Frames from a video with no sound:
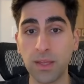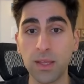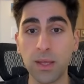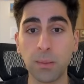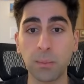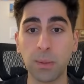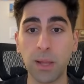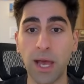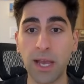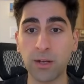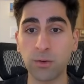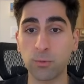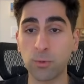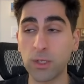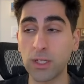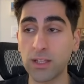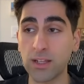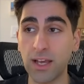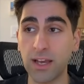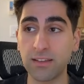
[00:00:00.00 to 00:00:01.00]
Black,
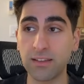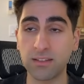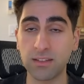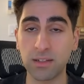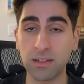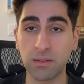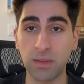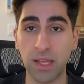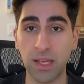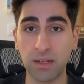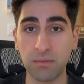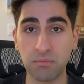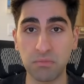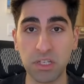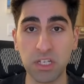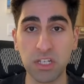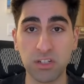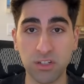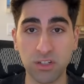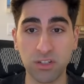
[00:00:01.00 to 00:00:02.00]
realizing that
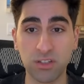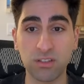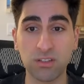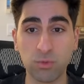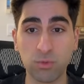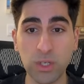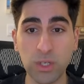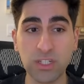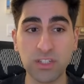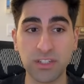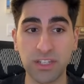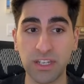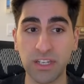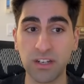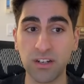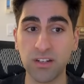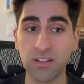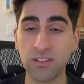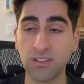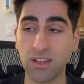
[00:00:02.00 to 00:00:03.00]
he should switch
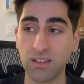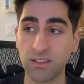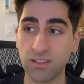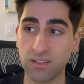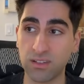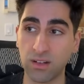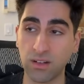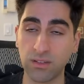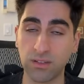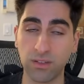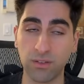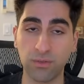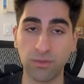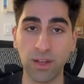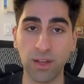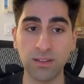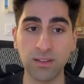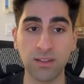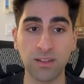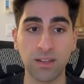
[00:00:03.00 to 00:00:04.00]
gears and start
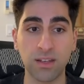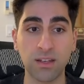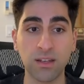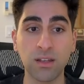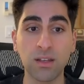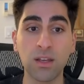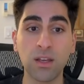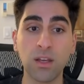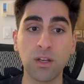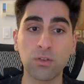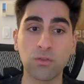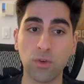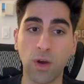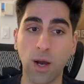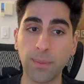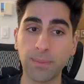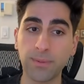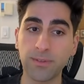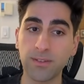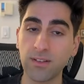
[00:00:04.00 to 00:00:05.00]
defending,
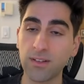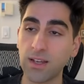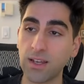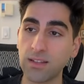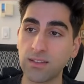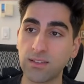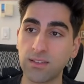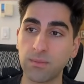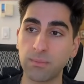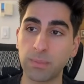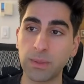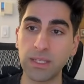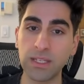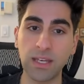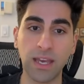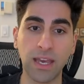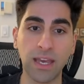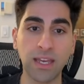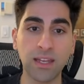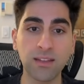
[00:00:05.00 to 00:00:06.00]
drops the knight to
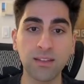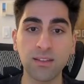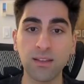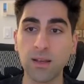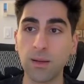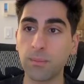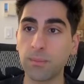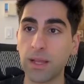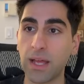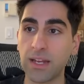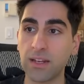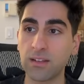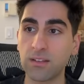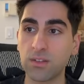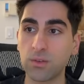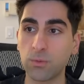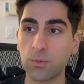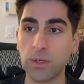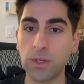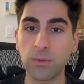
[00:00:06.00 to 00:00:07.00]
b8, planning
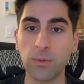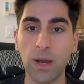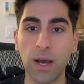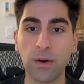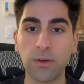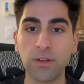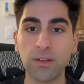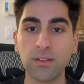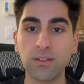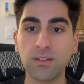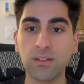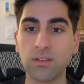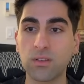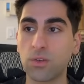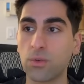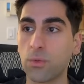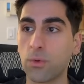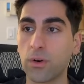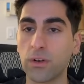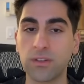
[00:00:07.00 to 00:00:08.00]
to reroute it
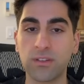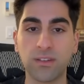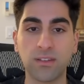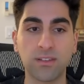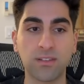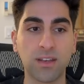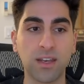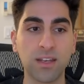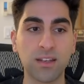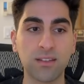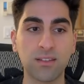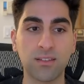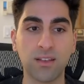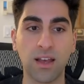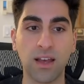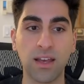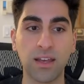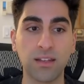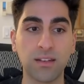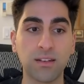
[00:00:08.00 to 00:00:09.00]
towards his king
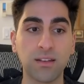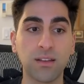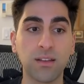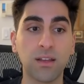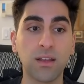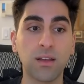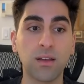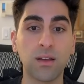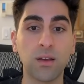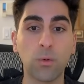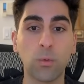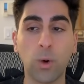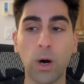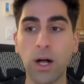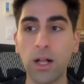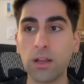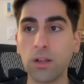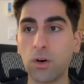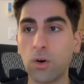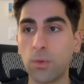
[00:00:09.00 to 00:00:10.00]
side,
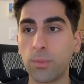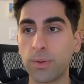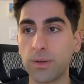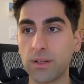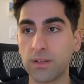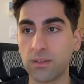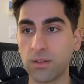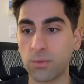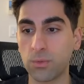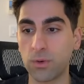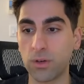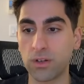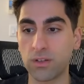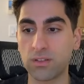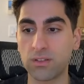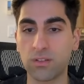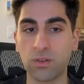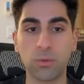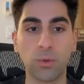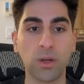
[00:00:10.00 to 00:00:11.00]
while opening the
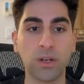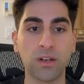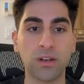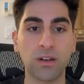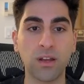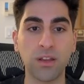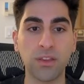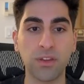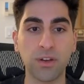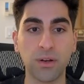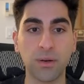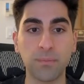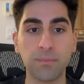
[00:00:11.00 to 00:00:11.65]
rooks to one another.